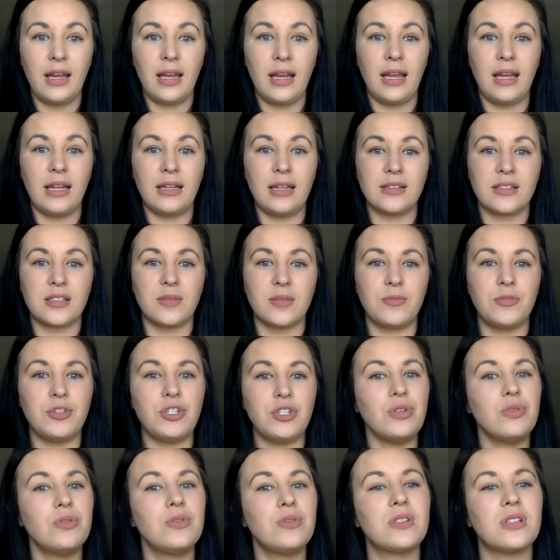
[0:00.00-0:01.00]
and
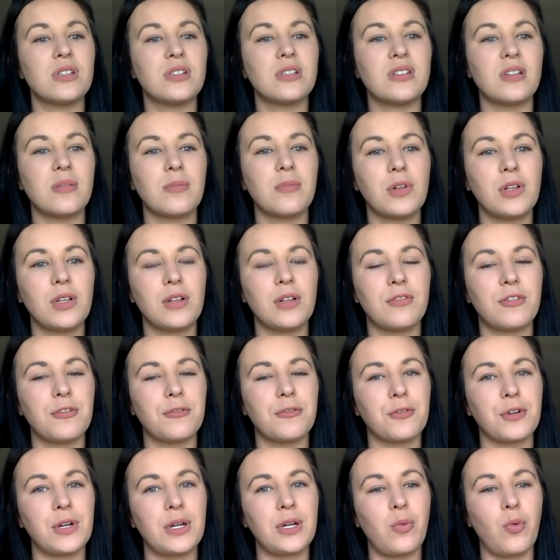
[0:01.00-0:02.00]
subdues the symbol of the
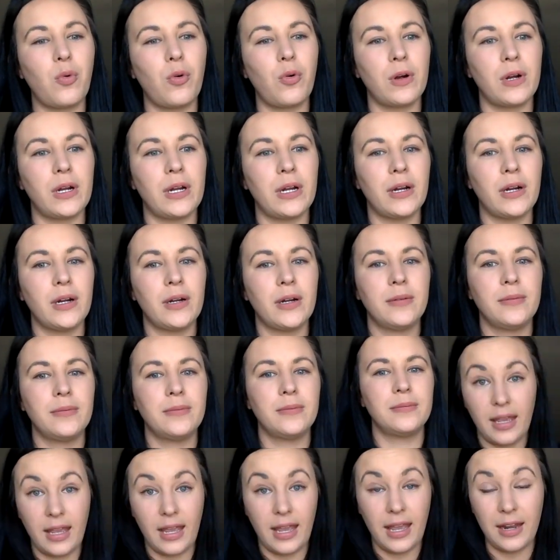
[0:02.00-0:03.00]
free warrior.
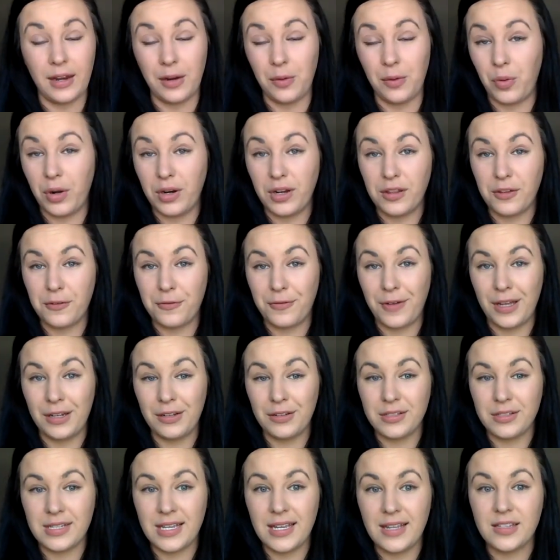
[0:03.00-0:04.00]
And in one of the
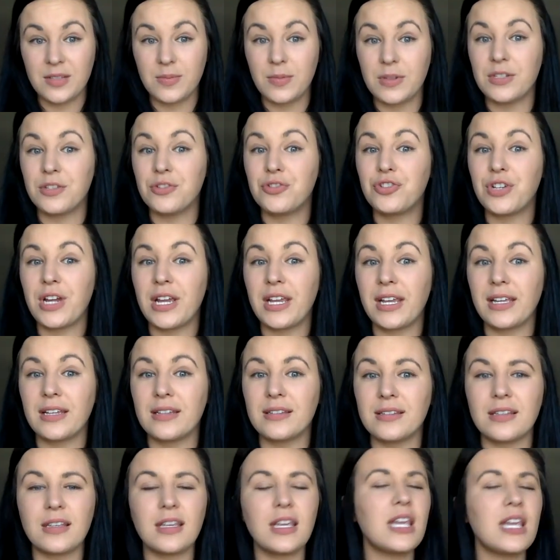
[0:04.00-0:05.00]
final scenes, Mrs.
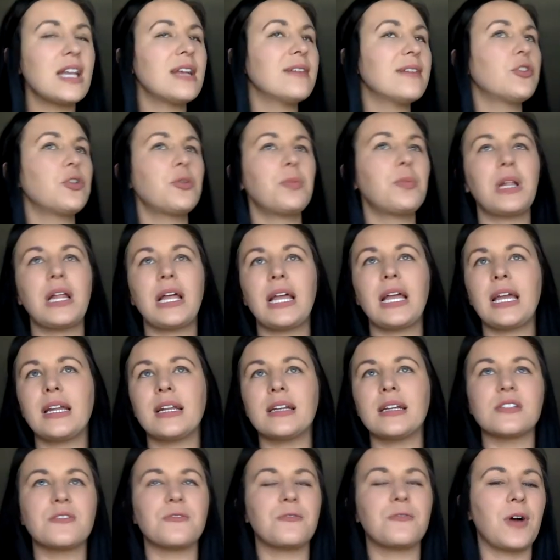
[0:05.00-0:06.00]
Jenkins' evil plan
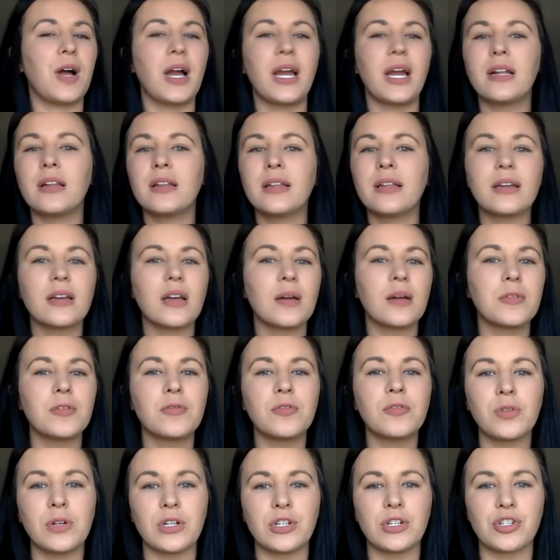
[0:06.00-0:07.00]
has finally come to
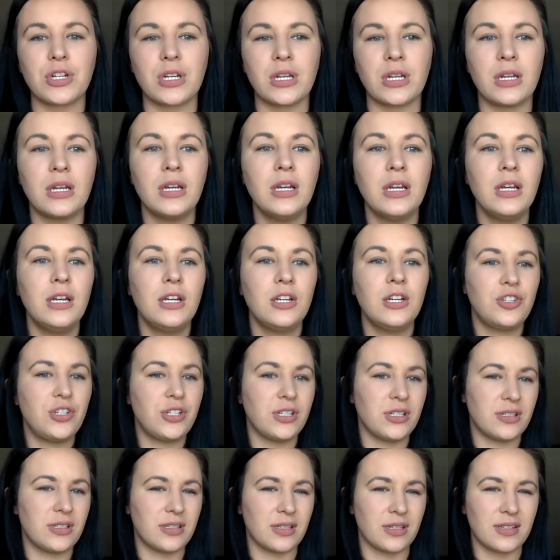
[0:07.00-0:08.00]
fruition. She
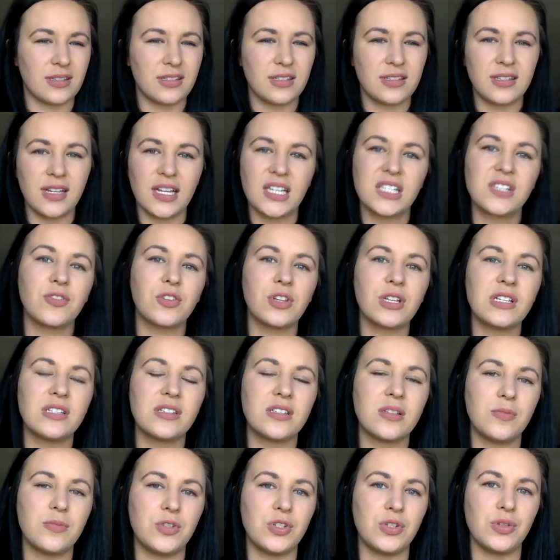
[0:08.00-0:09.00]
has successfully
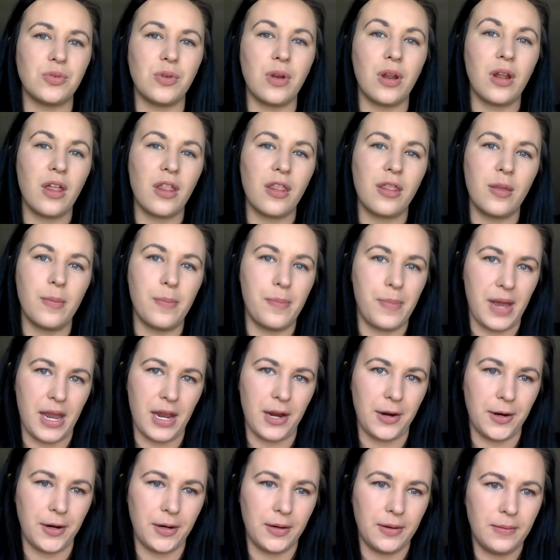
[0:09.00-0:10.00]
subdued the
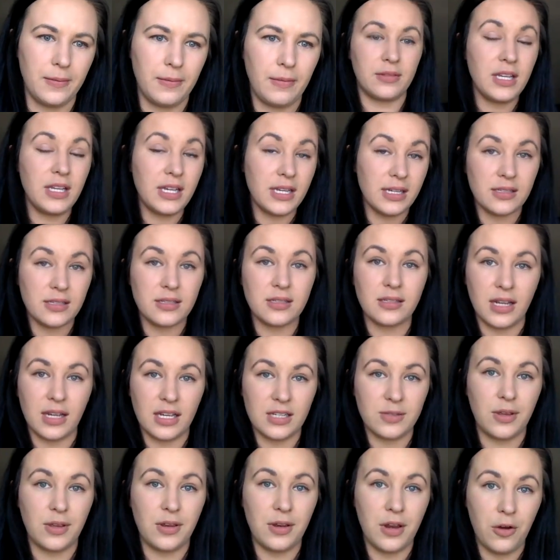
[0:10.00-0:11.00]
bear. This,
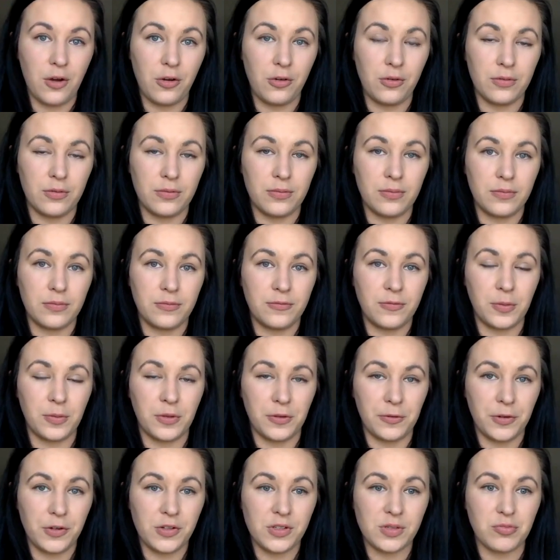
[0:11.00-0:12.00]
as we know from the
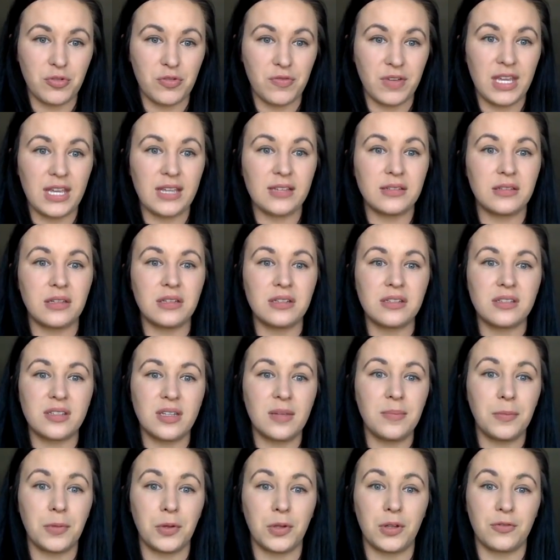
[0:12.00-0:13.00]
first movie, is the
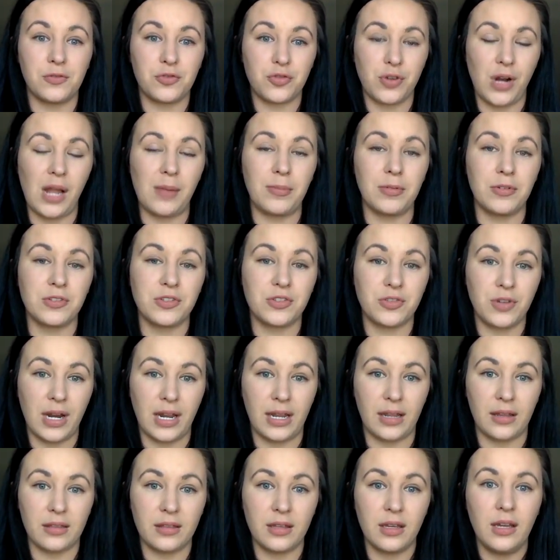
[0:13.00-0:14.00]
symbol of tribal
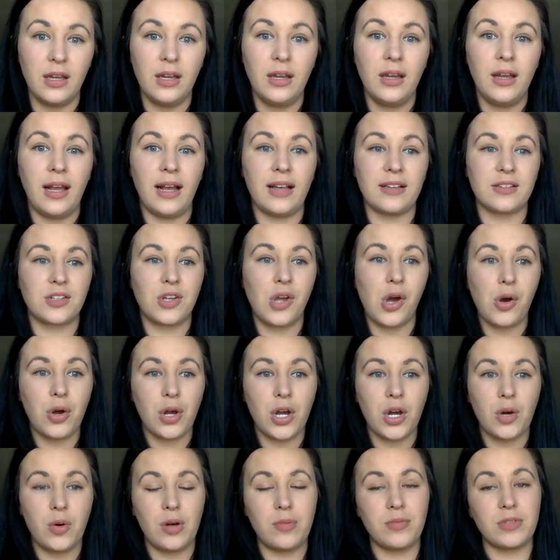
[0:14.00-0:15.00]
strength, as
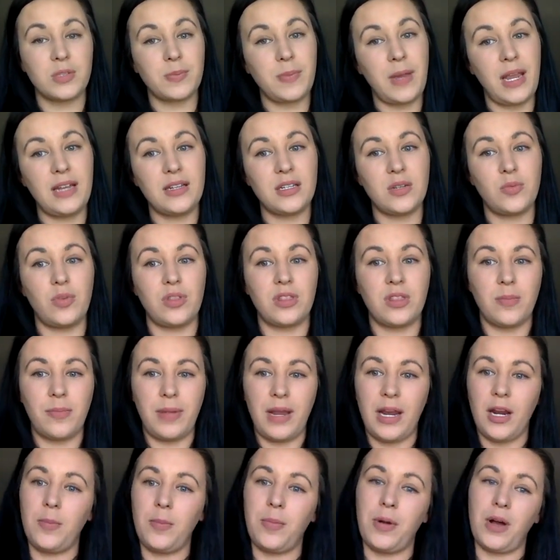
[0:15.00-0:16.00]
Cocoam was painted with the
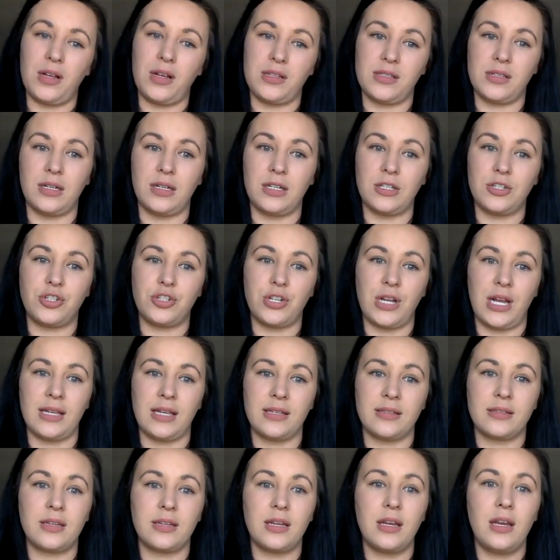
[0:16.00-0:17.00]
bear paws on his
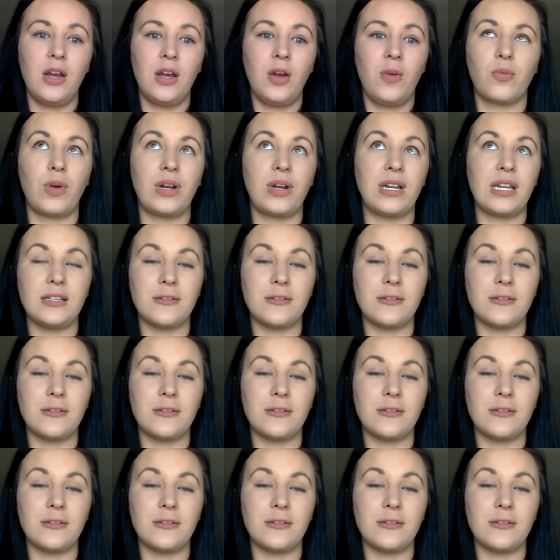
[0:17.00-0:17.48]
chest when he